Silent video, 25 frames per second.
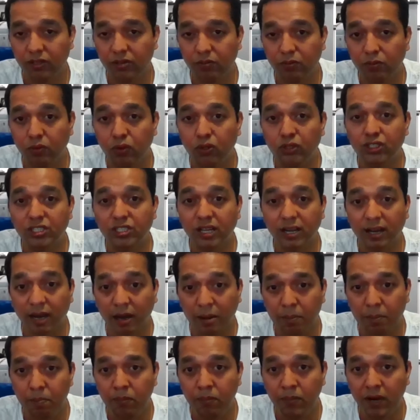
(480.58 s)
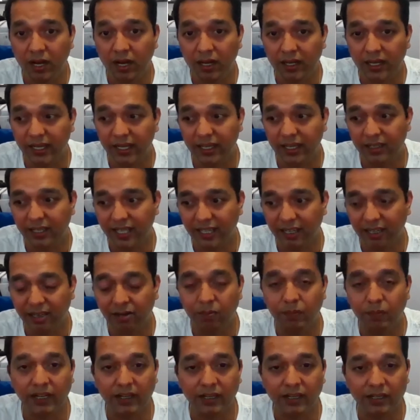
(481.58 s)
the most upmarket dental
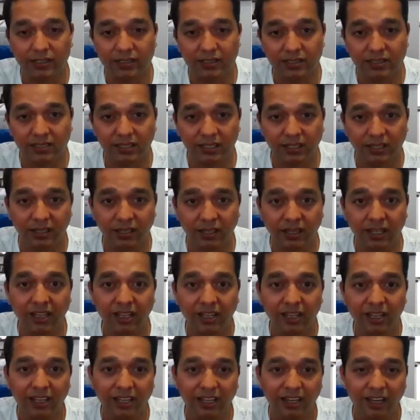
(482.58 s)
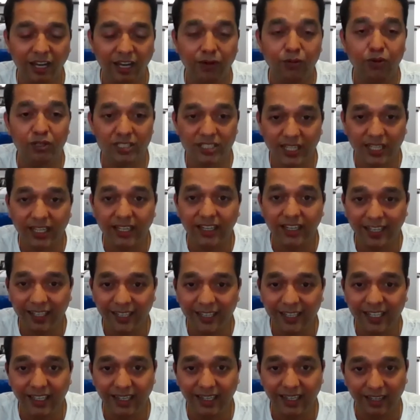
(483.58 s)
practices in, I would say, in
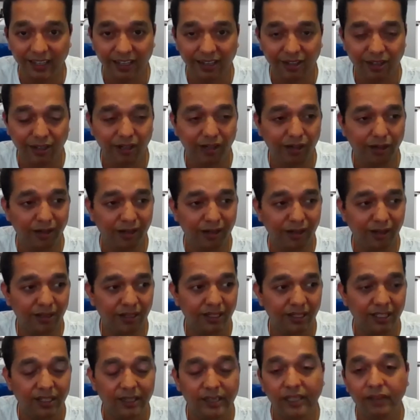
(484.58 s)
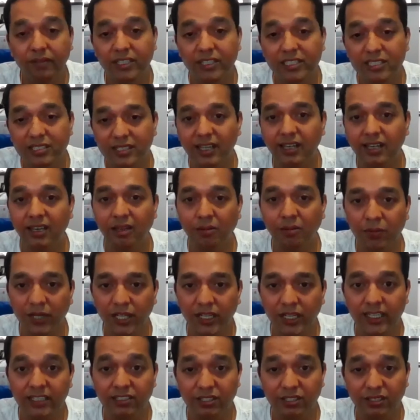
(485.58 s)
India, there were still
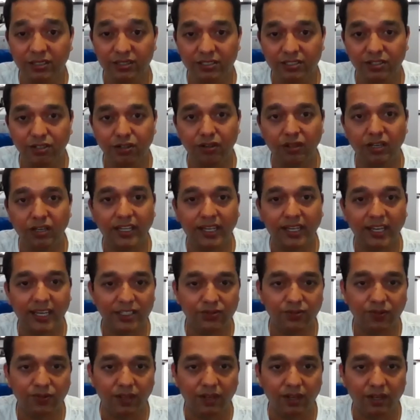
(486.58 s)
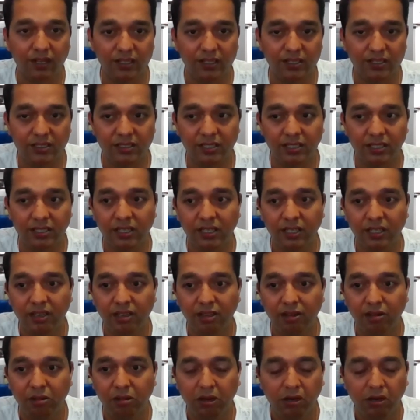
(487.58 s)
limitations, like as far as
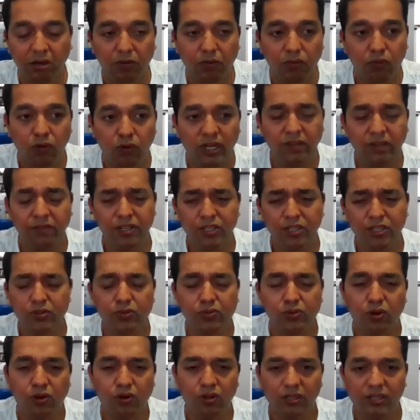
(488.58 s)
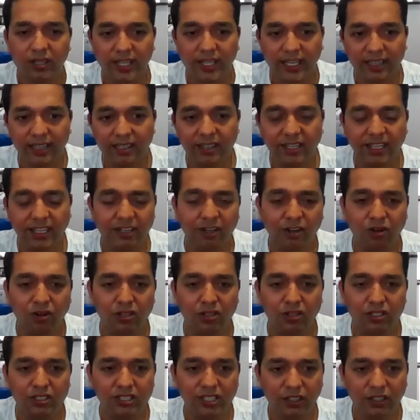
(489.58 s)
whatever you want, like the
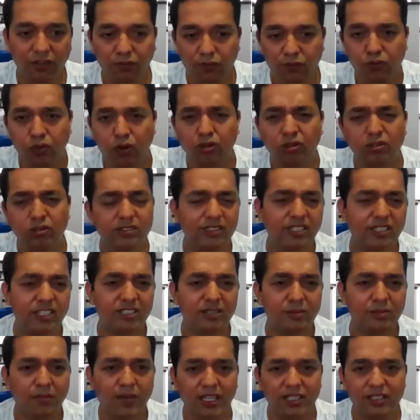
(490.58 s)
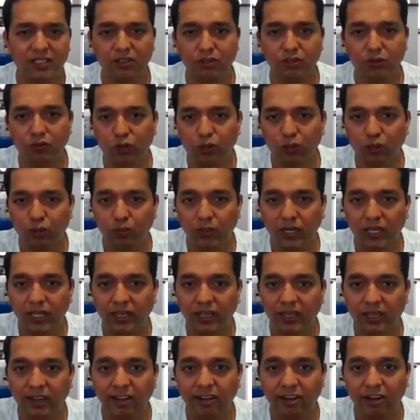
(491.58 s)
technology. If you want to, just imagine you want to buy
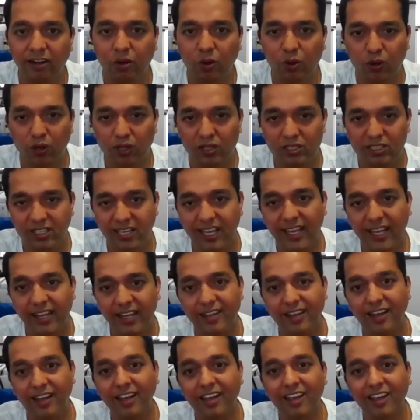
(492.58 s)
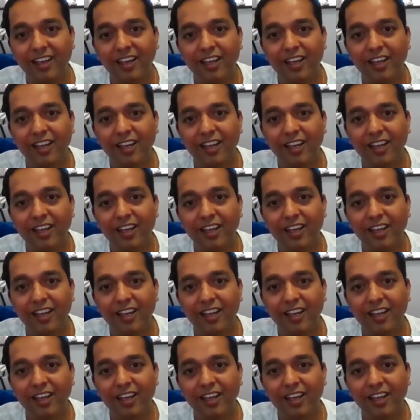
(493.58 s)
an intraoral scanner.